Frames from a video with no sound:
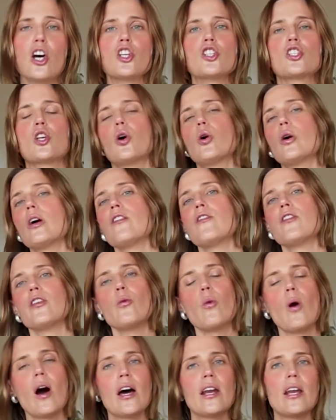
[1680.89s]
So if you
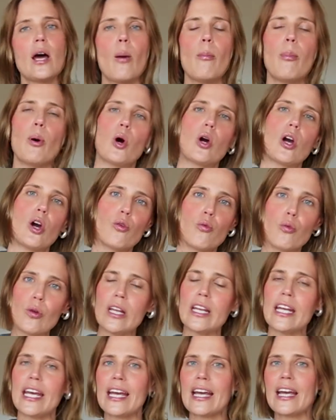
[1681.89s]
want to book a
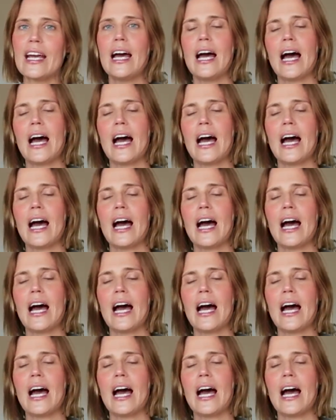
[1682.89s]
reading,